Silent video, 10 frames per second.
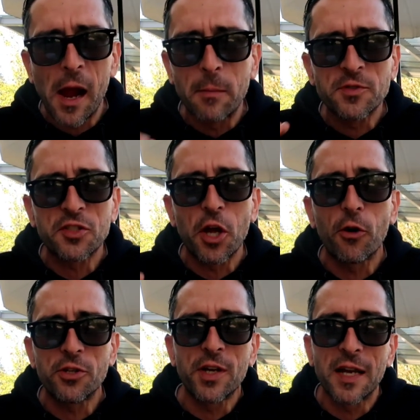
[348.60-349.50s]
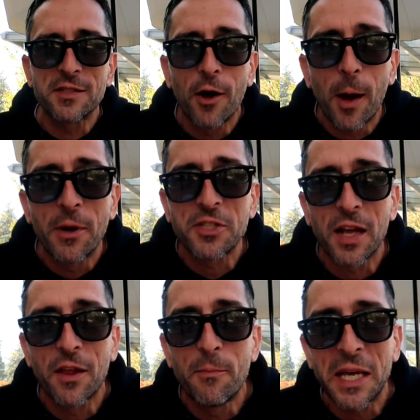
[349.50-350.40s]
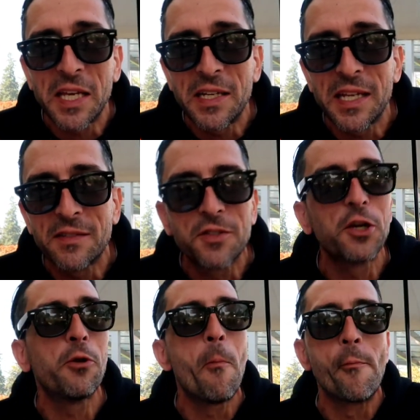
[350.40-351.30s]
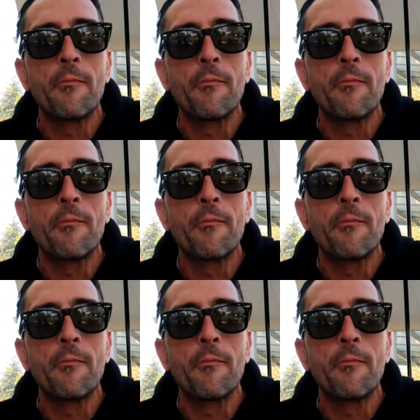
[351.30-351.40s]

I am stoked. You guys know how much I love Mickey D's too.